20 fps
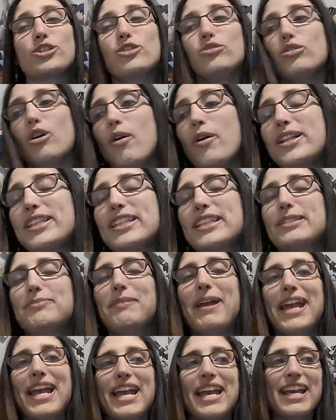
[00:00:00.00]
you know what this
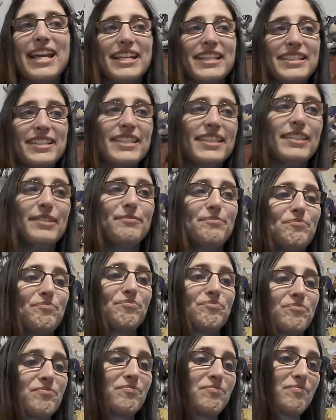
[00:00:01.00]
means!
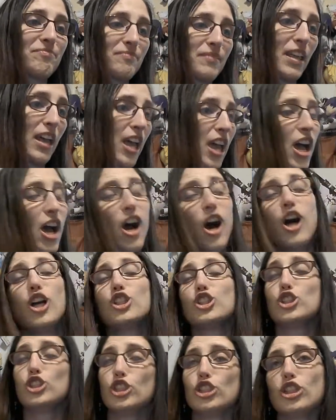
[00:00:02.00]

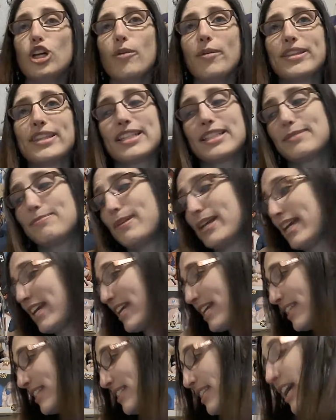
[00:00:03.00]
You know what this
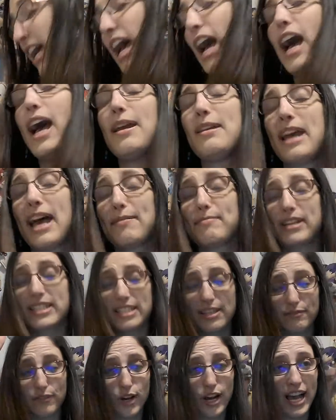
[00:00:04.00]
means! I have my
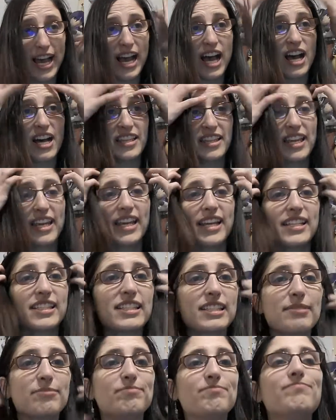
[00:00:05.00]
tipple hat on
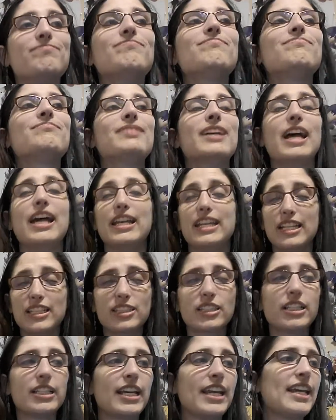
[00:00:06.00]
this! He's
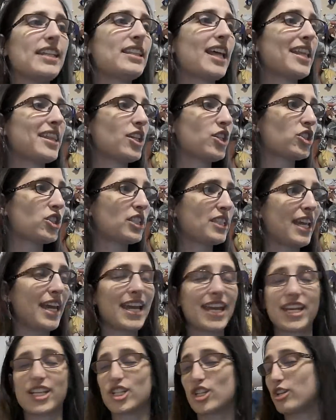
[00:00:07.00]
gonna hit that third
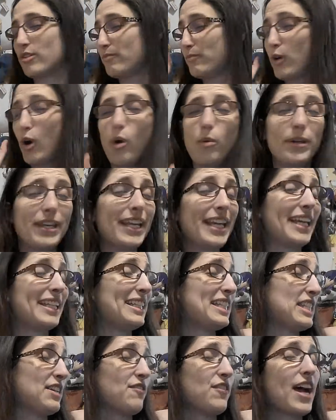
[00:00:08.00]
stage! Oh, he
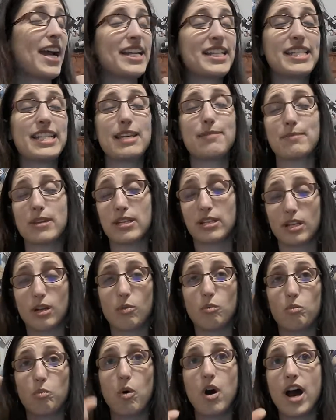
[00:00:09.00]
hitting Divine Demon.
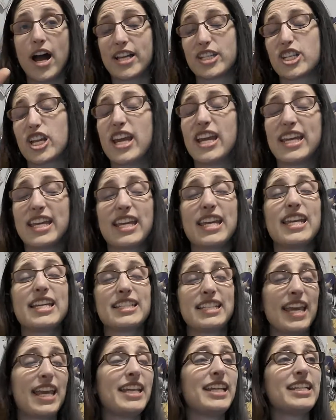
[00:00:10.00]
Watch, he
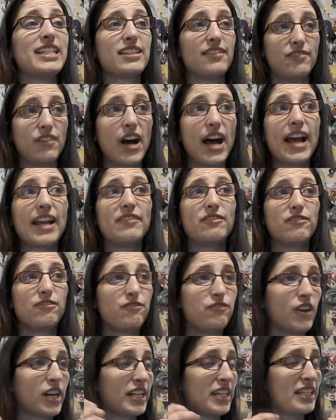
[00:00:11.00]
is hitting Divine
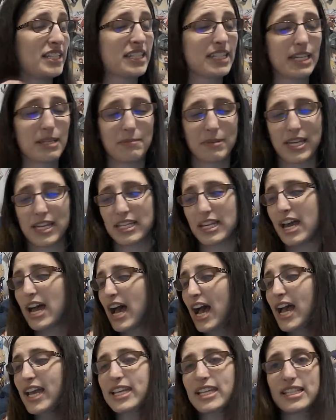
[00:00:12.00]
fucking Demon.
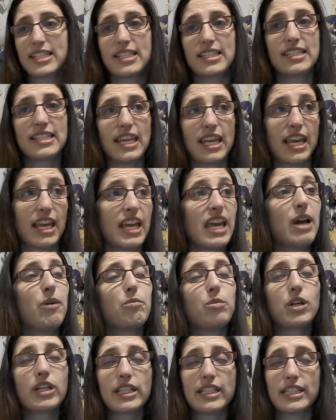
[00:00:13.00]
I can see it.
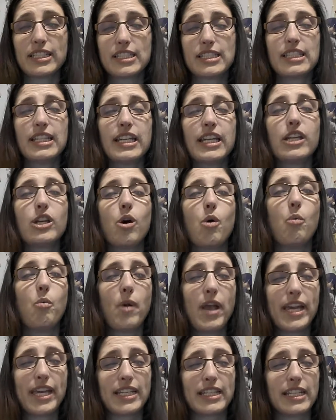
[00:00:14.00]
We're gonna see an
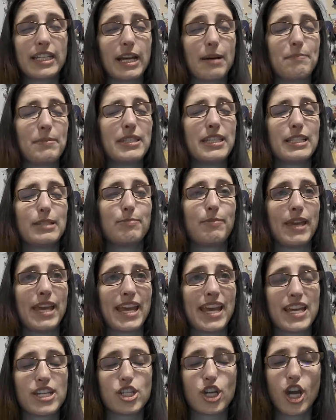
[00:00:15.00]
awakening up in this
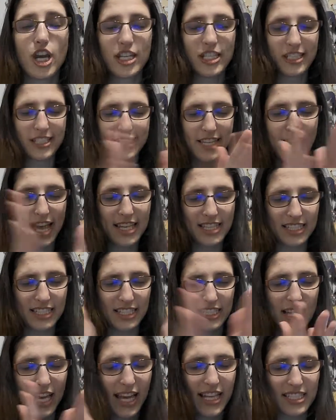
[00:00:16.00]
bitch. Yes,
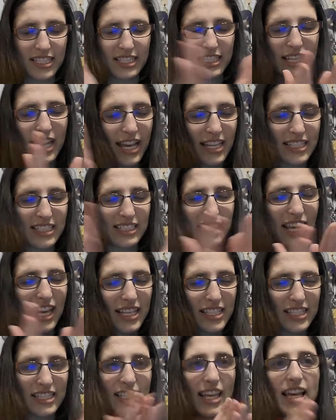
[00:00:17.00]
yes, yes,
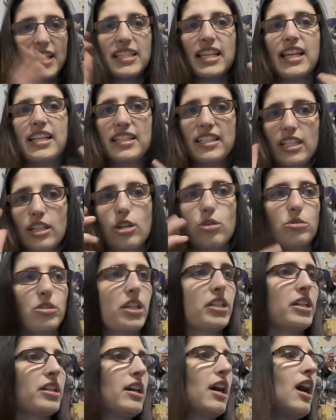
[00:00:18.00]
yes, yes. And Nico's
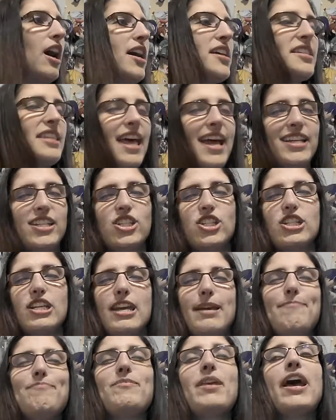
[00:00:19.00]
gonna cause that
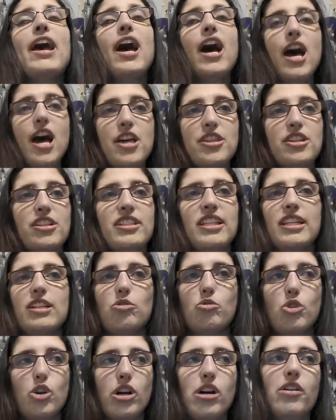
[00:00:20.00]
shit. Other Nico
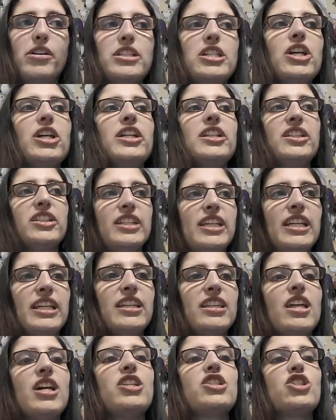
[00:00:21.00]
going to
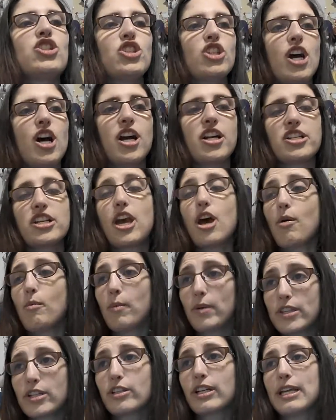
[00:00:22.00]
lead the charge,
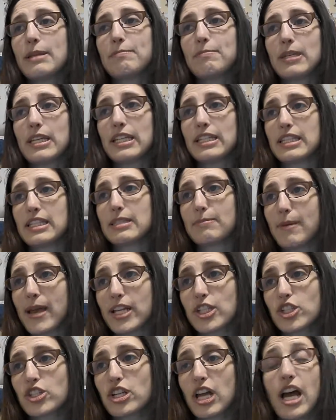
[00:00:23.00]
whether it be in this
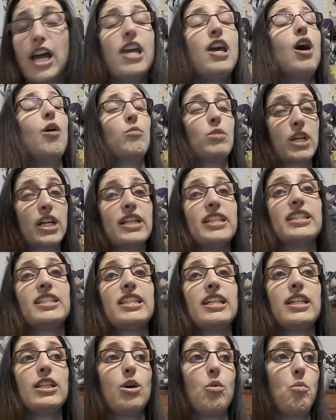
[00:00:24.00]
match or not. We're gonna
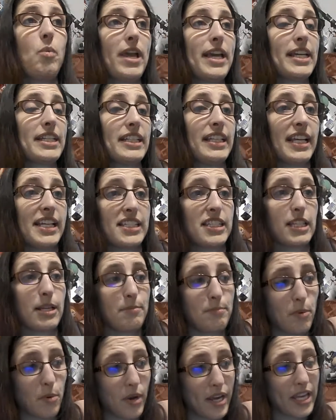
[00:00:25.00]
see an awakening at some
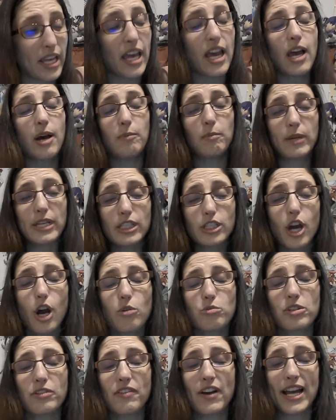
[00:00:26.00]
point. We
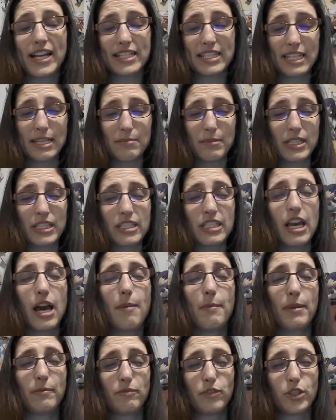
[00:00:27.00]
know Divine Demon is
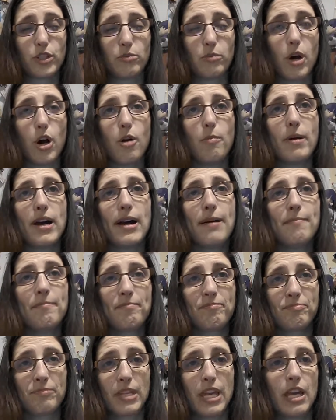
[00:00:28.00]
coming for you, Ohma.
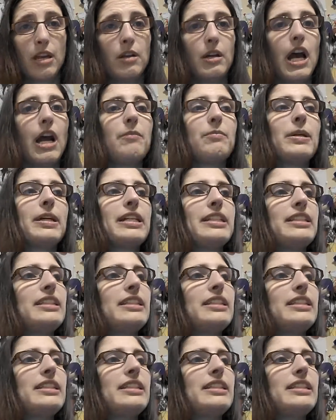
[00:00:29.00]
Are we gonna